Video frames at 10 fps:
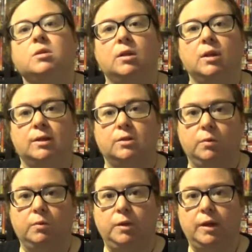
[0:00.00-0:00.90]
and that's
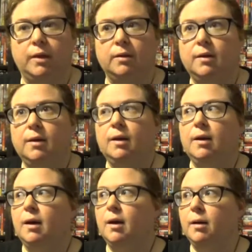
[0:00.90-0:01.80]
what we get.
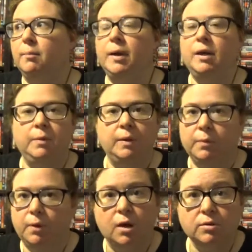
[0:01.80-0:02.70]
Many
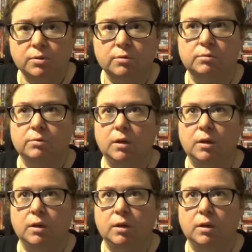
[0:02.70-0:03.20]
people also